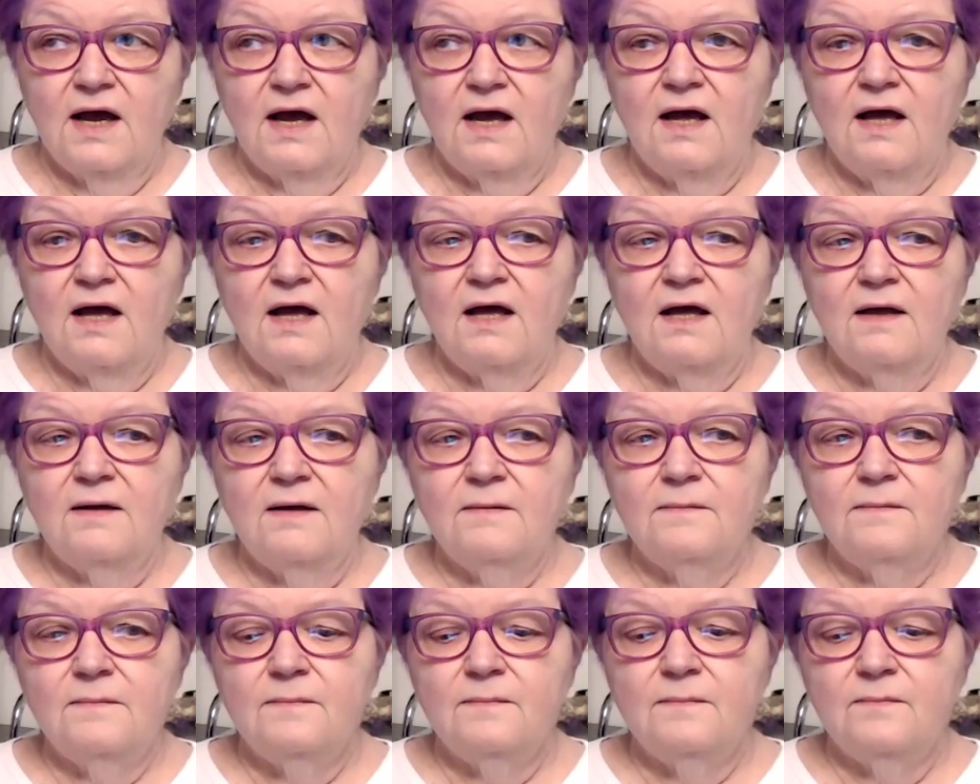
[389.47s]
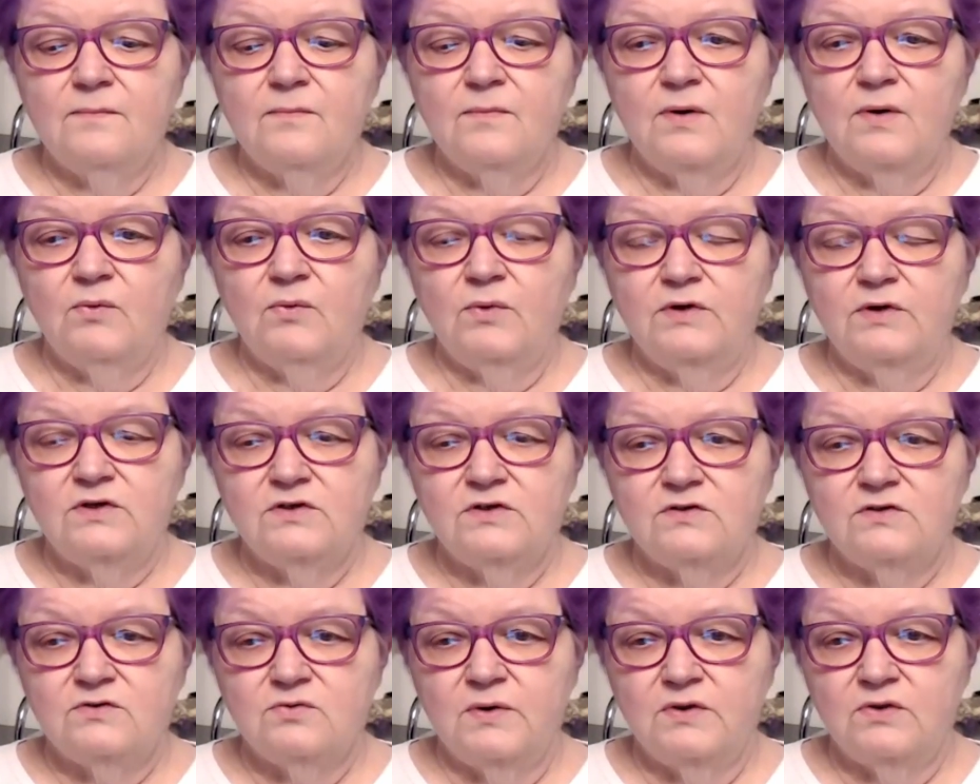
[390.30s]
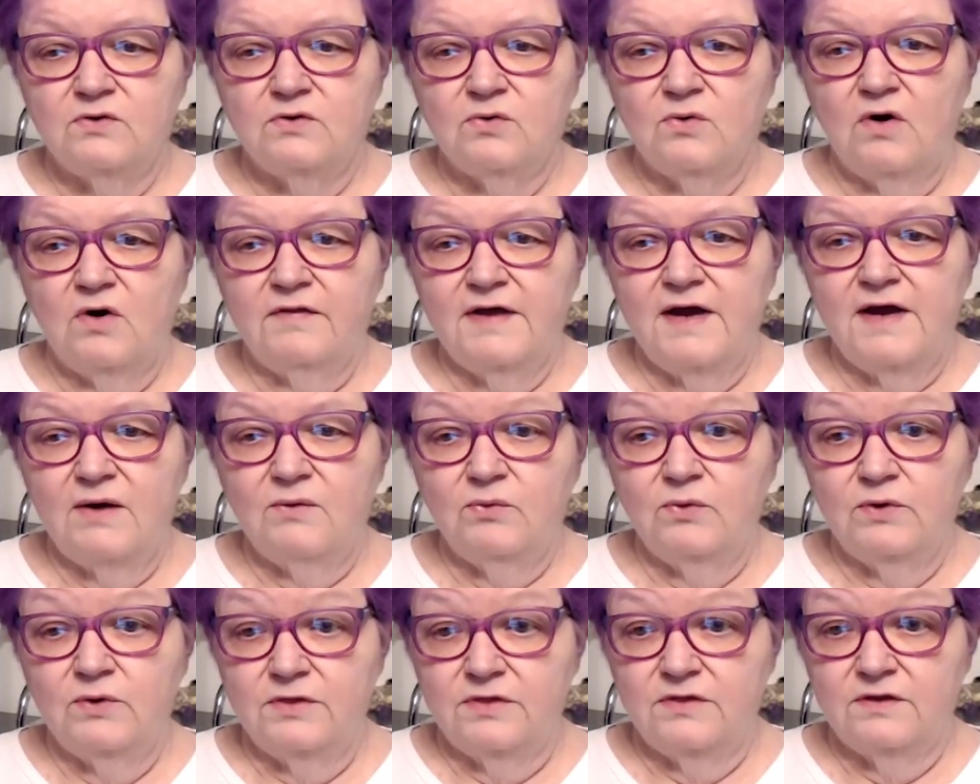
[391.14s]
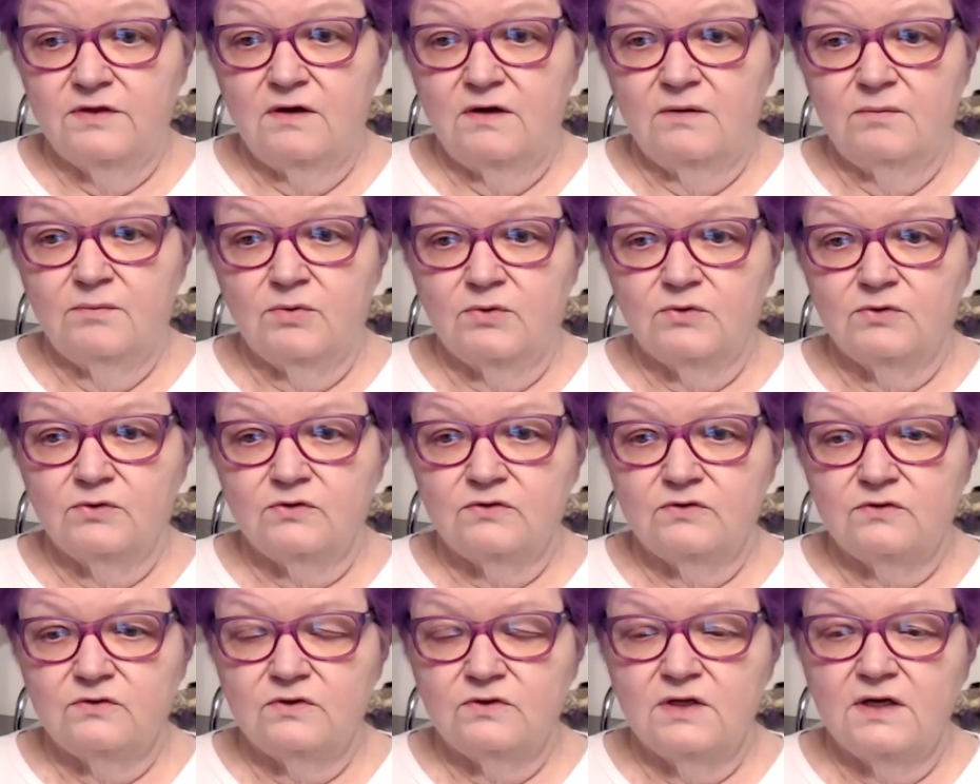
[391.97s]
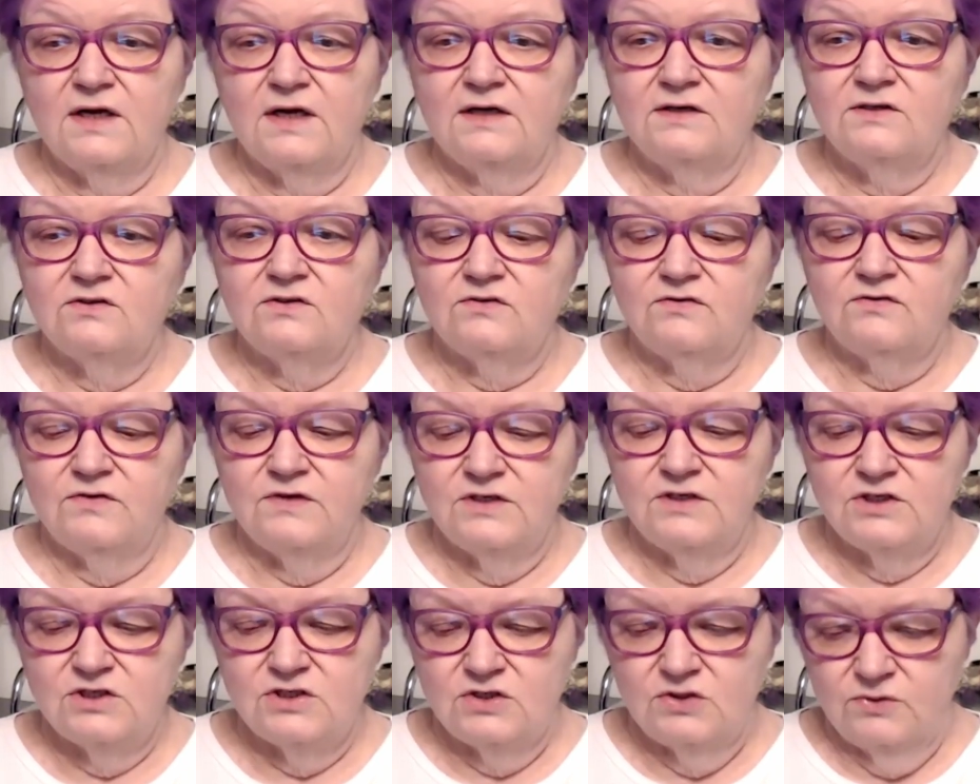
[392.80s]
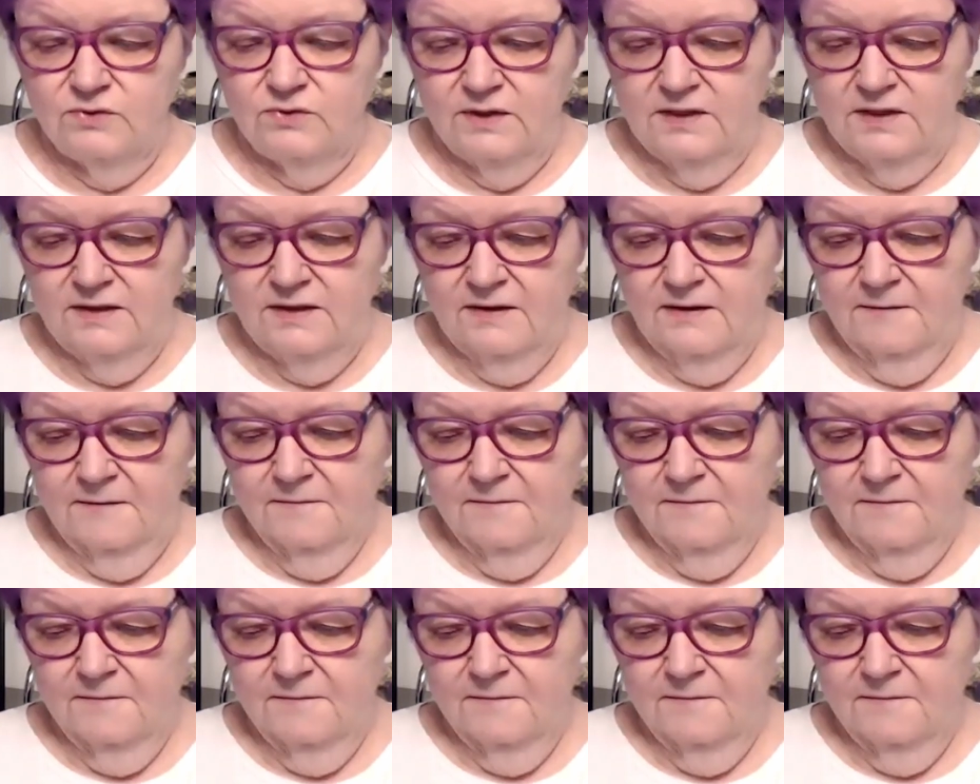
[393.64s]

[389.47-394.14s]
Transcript: Um, and we just went through all that with the numbers that I just finished doing.